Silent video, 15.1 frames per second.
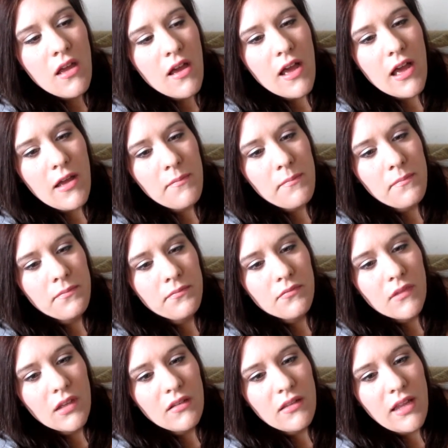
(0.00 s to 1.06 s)
um,
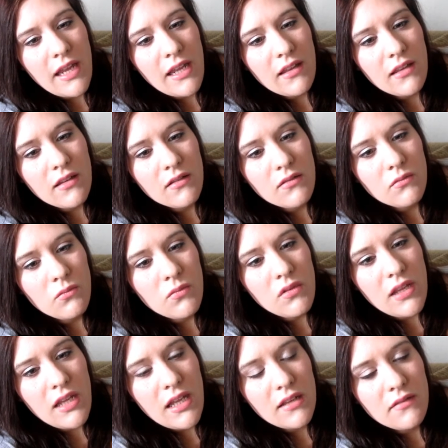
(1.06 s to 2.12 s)
like
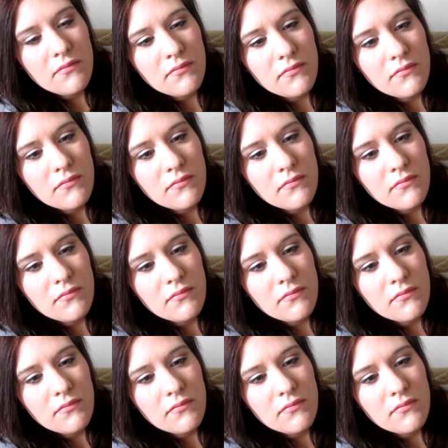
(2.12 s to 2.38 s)
really,